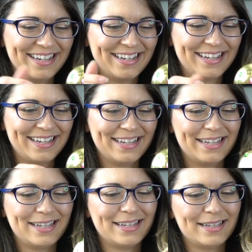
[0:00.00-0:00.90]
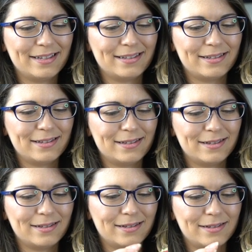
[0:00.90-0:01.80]

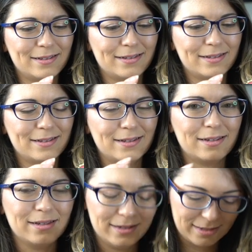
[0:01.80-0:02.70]
[no speech]